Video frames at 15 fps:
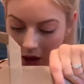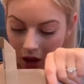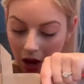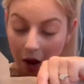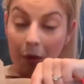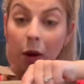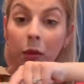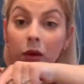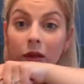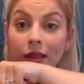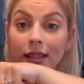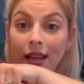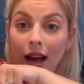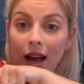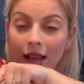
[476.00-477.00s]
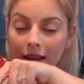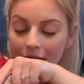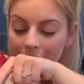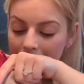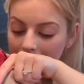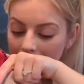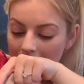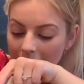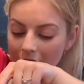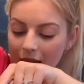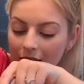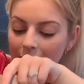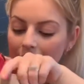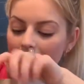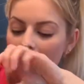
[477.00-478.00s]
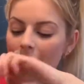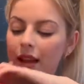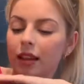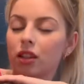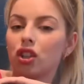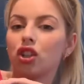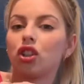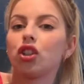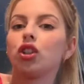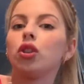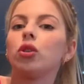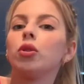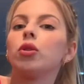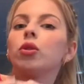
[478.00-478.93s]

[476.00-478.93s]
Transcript: I'm almost done. I got two